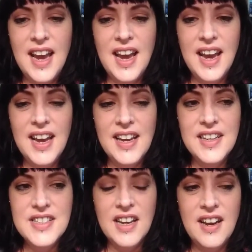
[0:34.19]

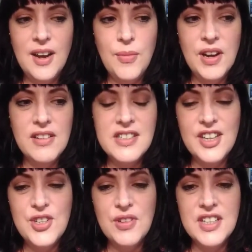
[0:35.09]
And when I
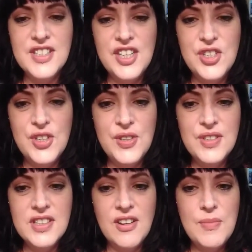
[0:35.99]
say trust
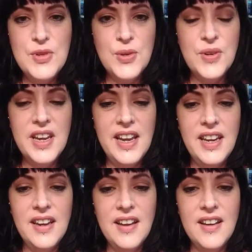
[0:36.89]
issues, I'm
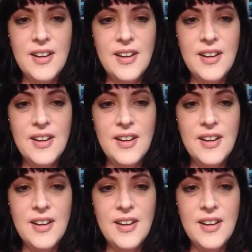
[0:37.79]
talking